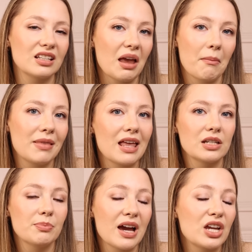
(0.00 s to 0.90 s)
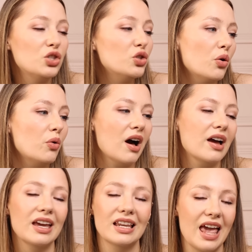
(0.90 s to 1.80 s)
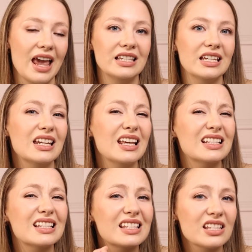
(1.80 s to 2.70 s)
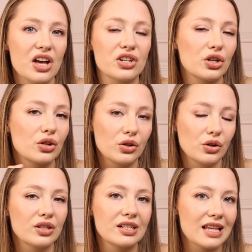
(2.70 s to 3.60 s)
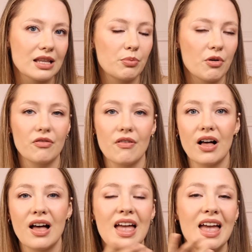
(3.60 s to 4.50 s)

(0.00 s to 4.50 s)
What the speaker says: Like blind buy, no guy can hate it. It's such a good scent profile,